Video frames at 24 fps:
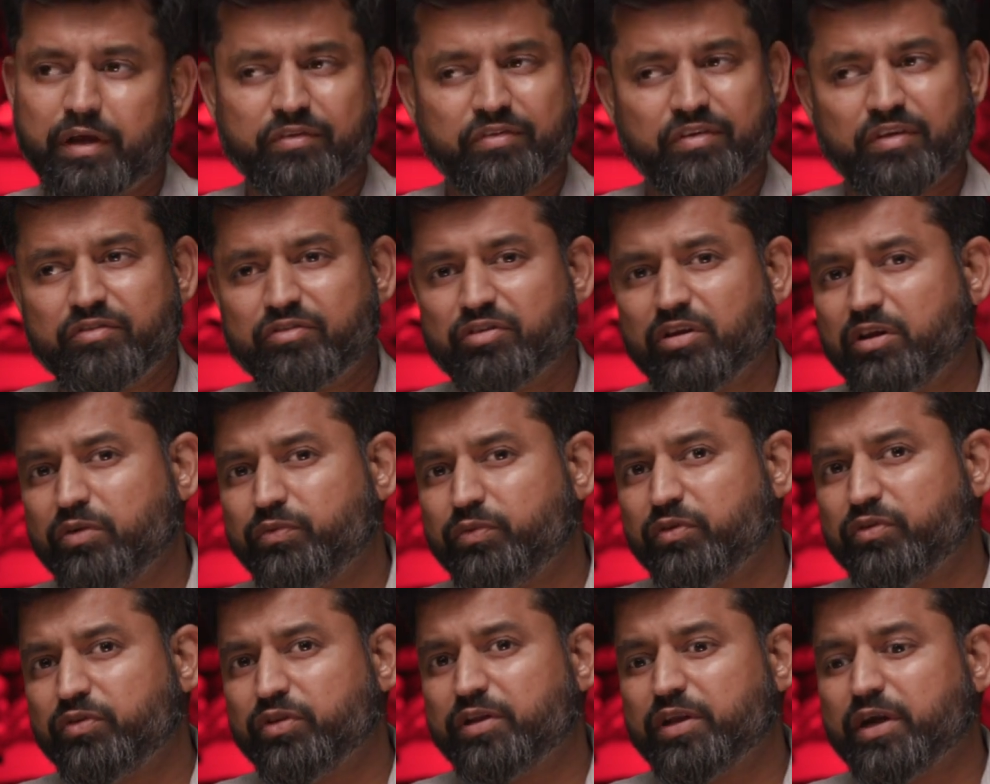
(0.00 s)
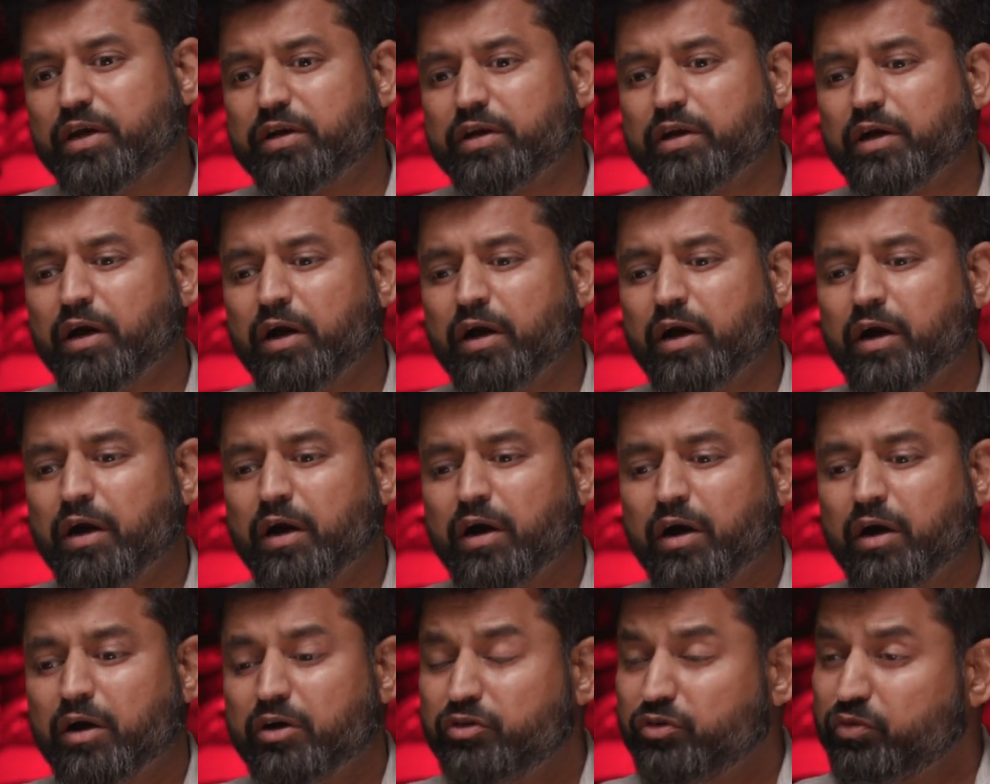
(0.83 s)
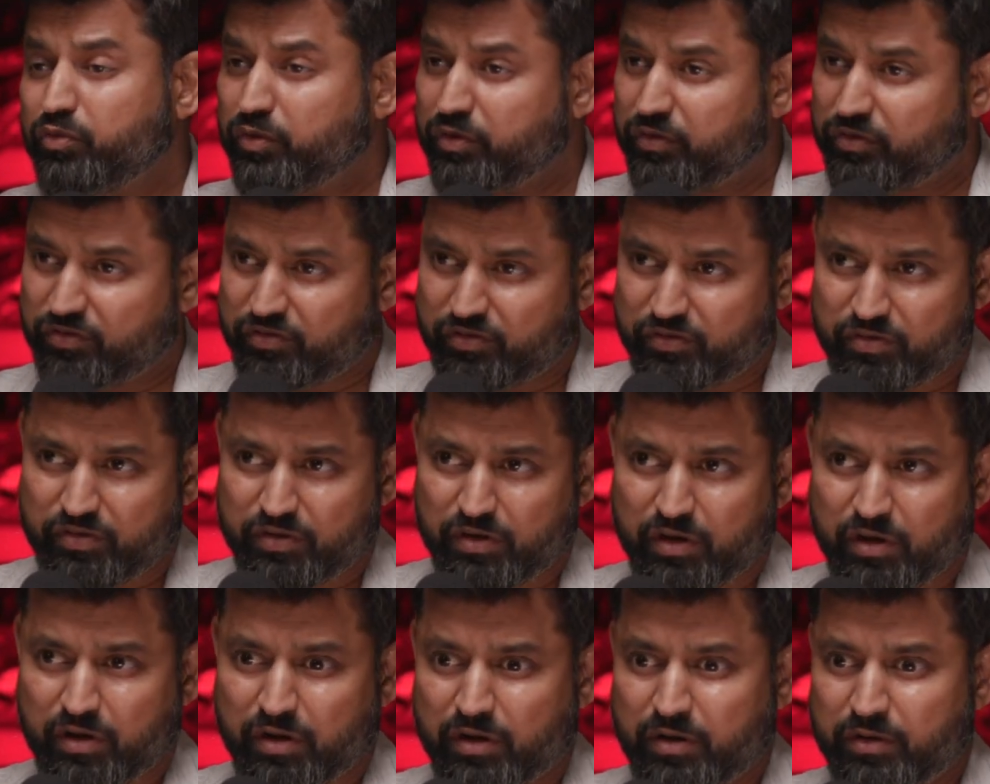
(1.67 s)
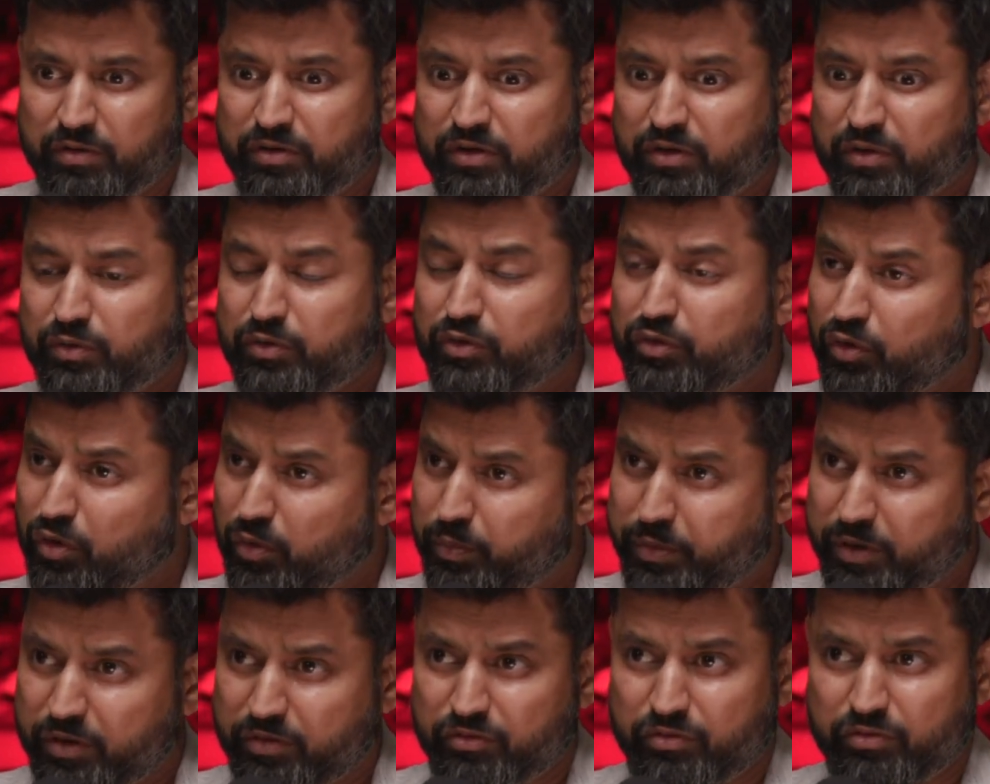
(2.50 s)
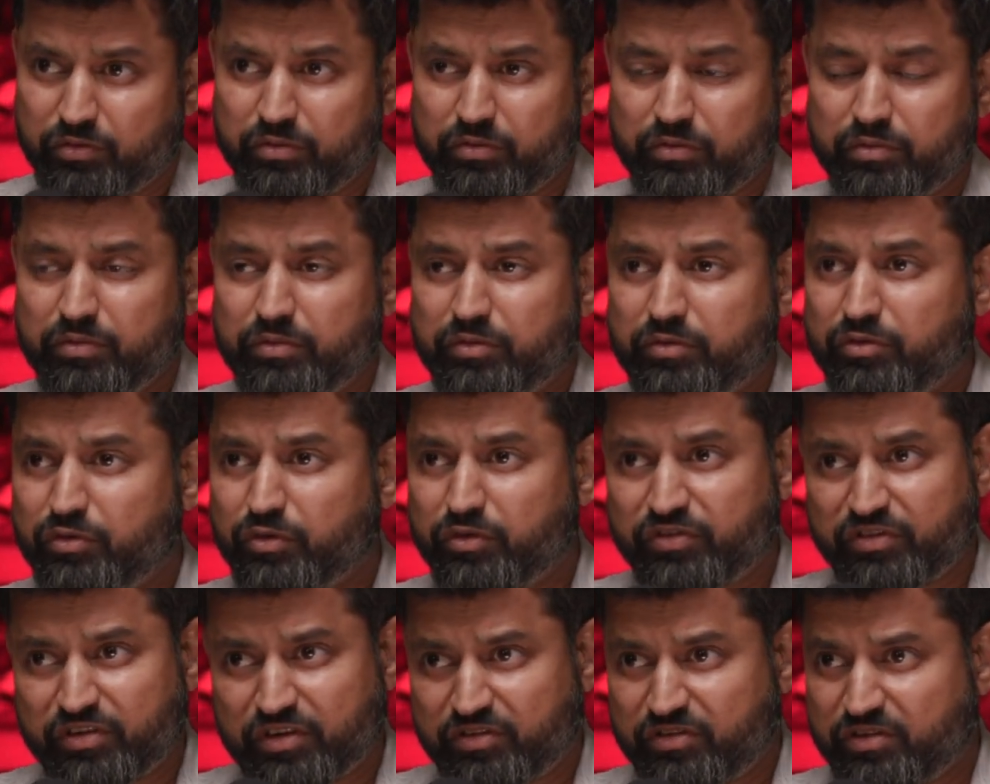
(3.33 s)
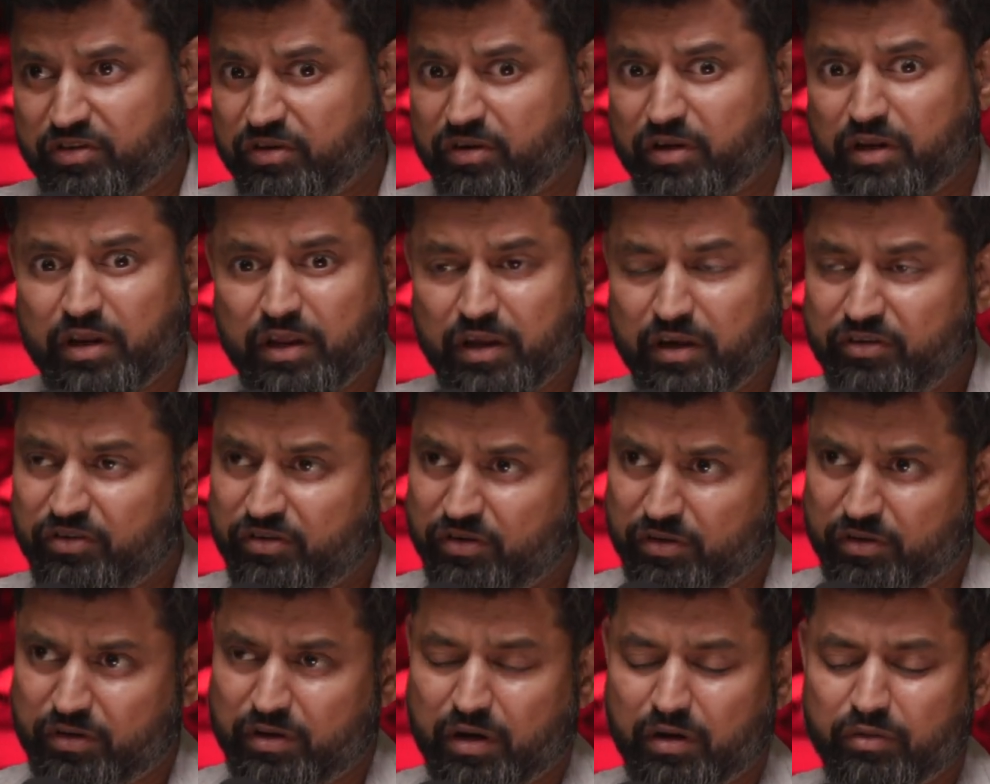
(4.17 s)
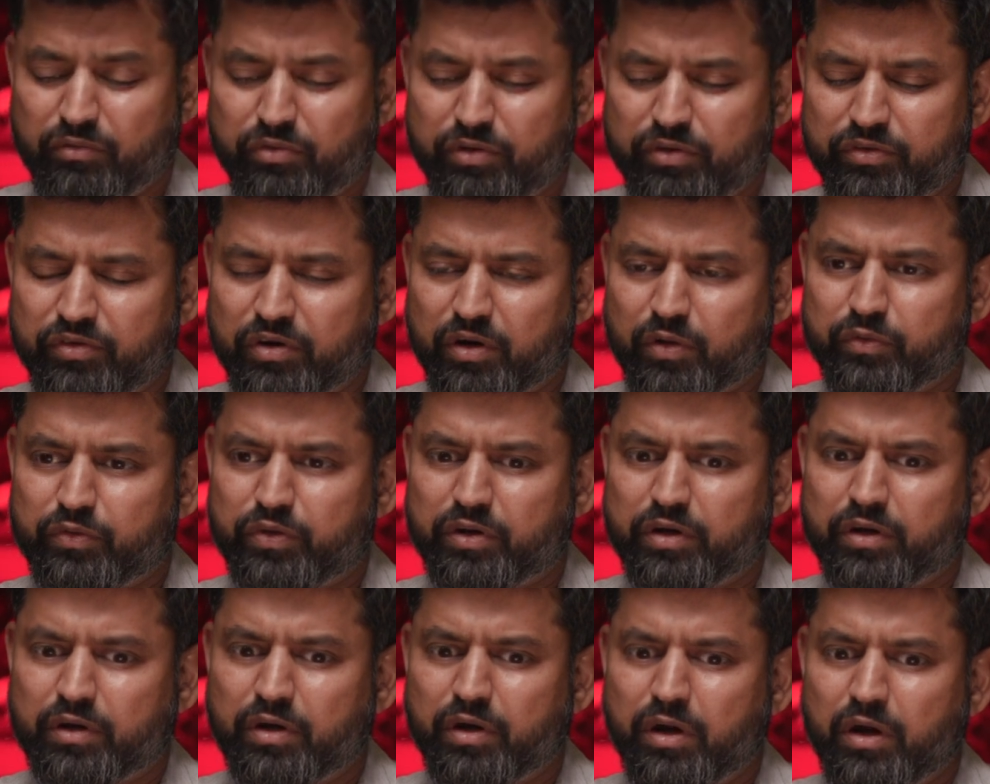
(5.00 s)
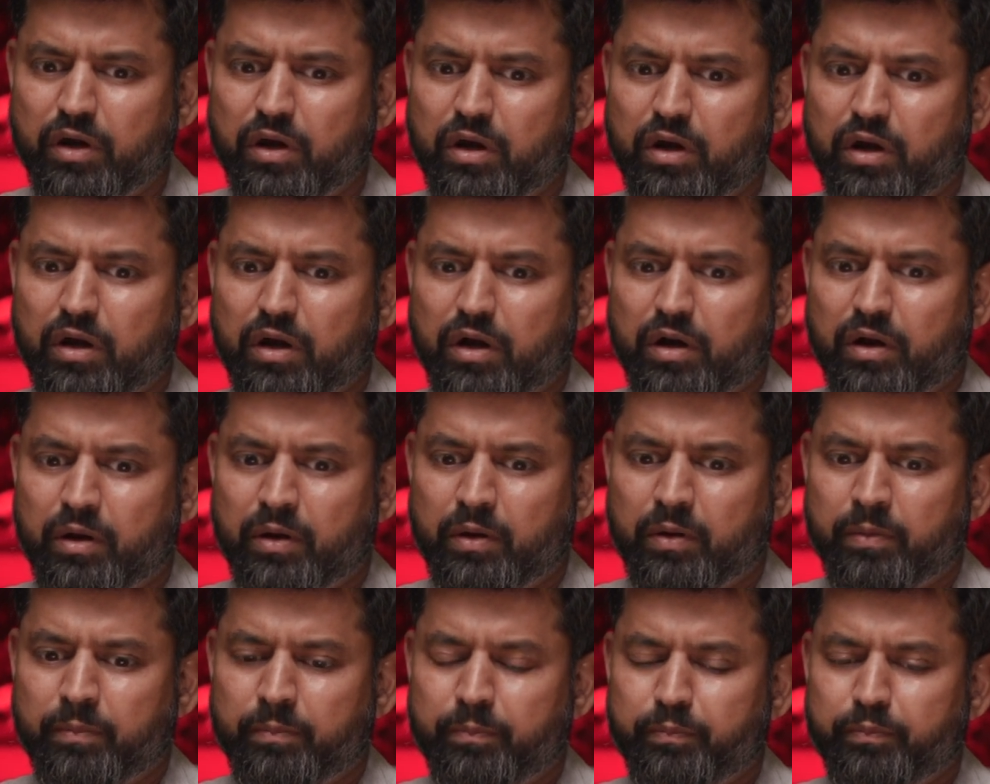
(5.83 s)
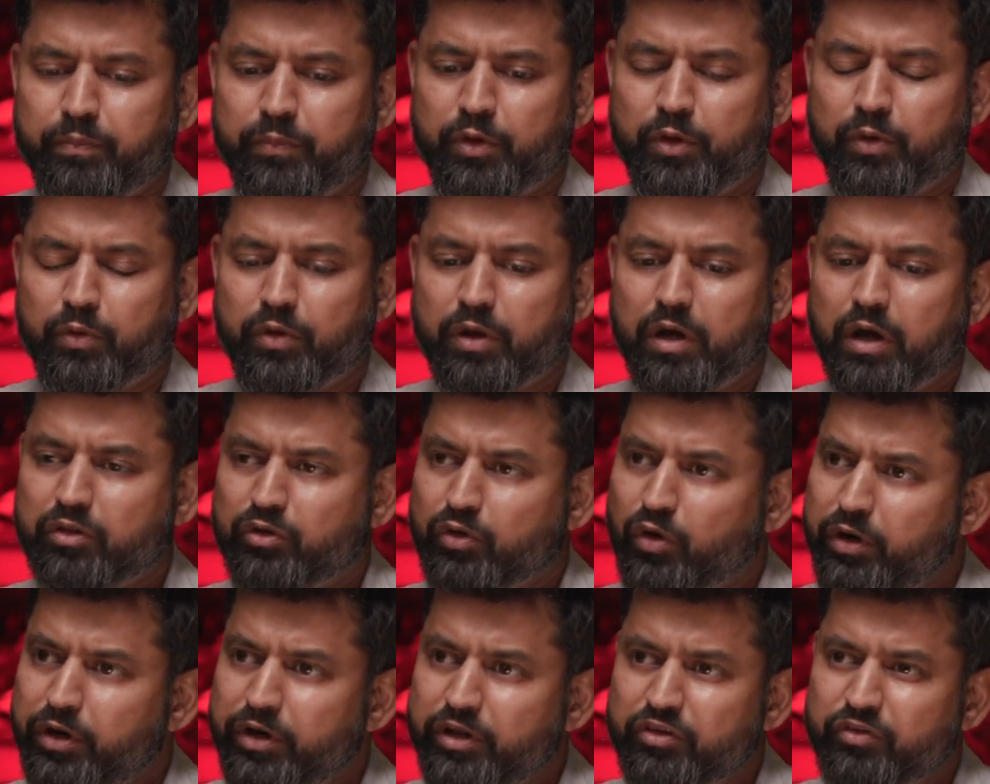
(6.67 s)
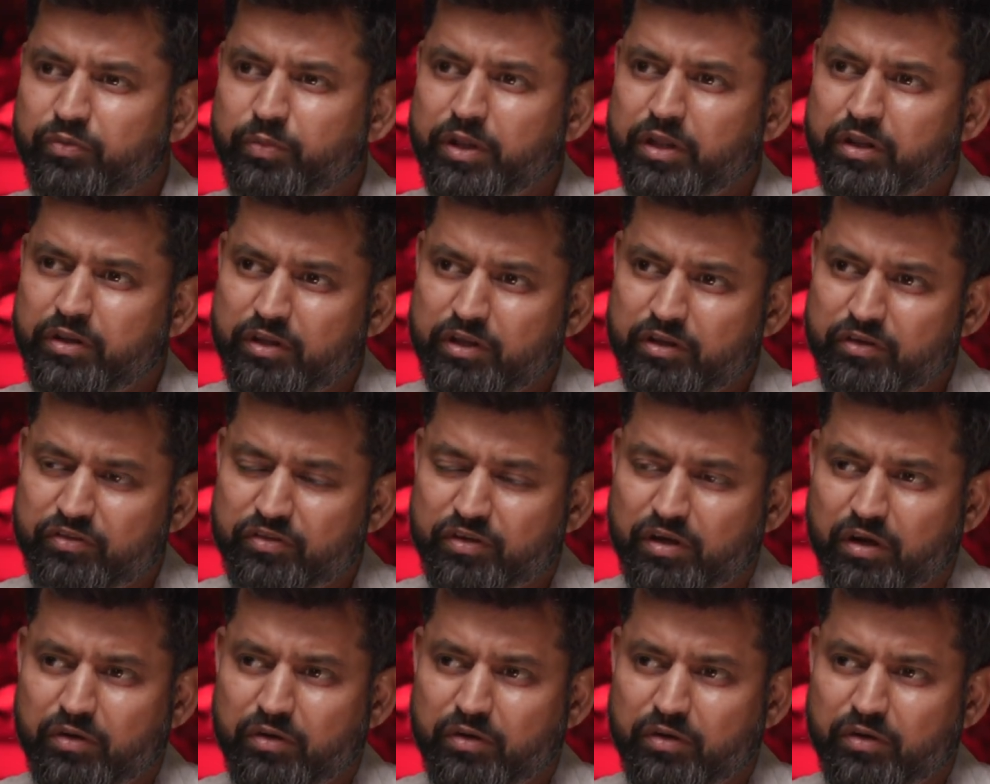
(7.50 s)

Essentially, if you see that a U.S. Uh, you know European jurisdiction and Asian countries out there, um, you know the authorities within these